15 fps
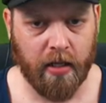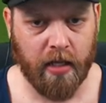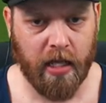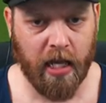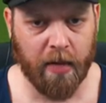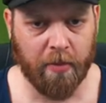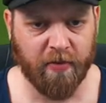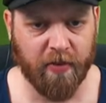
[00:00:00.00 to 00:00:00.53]

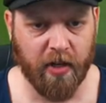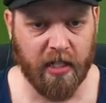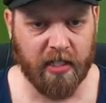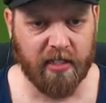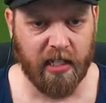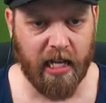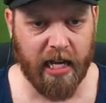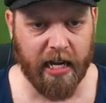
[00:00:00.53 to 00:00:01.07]
Campbell
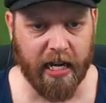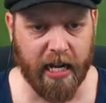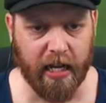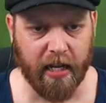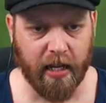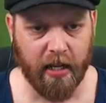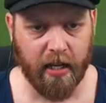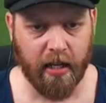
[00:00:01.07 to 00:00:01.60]
finds Alano.
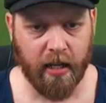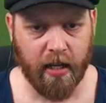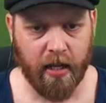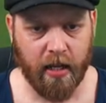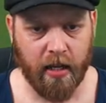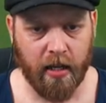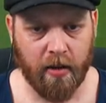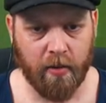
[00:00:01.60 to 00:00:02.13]

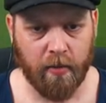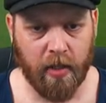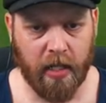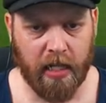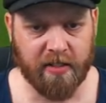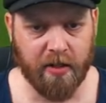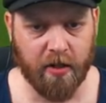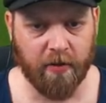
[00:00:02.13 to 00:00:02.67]

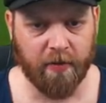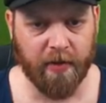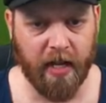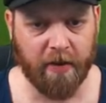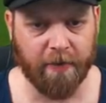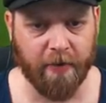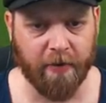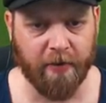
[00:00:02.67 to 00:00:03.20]
Plays it off
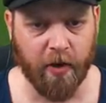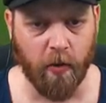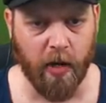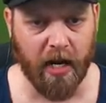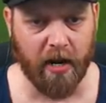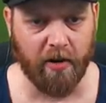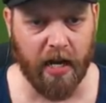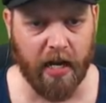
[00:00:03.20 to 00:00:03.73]
now for
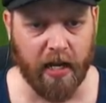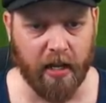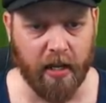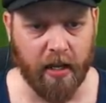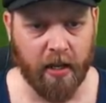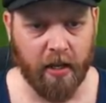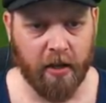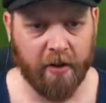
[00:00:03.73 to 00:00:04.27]
Figuera.
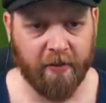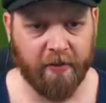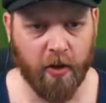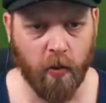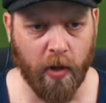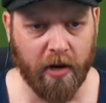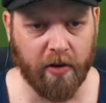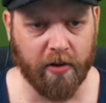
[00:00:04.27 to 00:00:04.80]

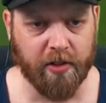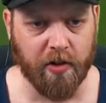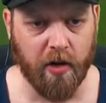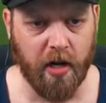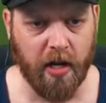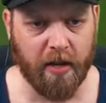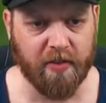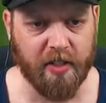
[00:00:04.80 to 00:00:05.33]
Figuera
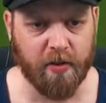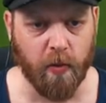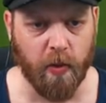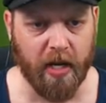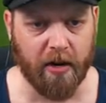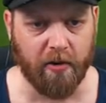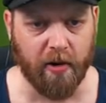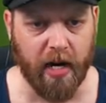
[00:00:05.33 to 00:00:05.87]
drives his
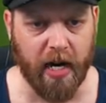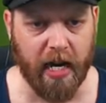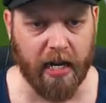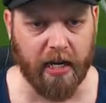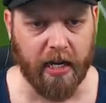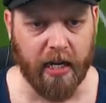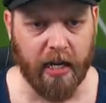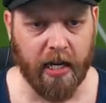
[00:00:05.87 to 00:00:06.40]
way
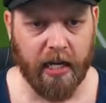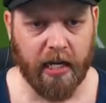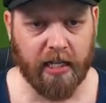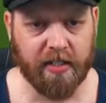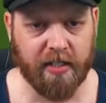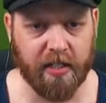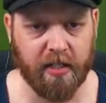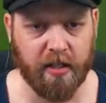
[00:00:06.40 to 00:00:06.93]
around.
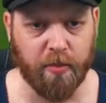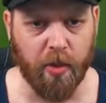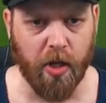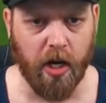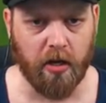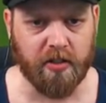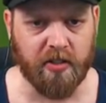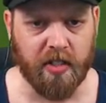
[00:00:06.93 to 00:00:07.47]
He's into the
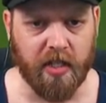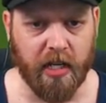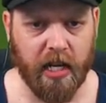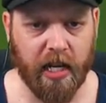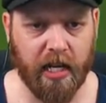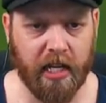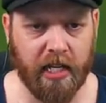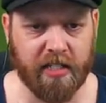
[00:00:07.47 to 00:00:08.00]
box.
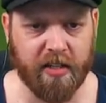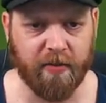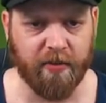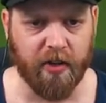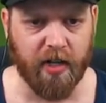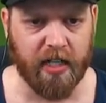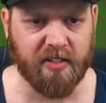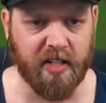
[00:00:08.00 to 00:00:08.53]
He needs to
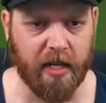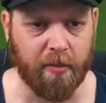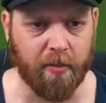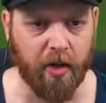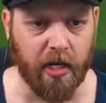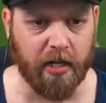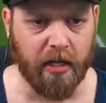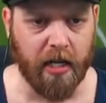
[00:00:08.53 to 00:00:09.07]
find
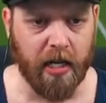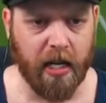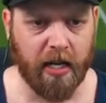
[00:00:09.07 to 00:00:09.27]
someone.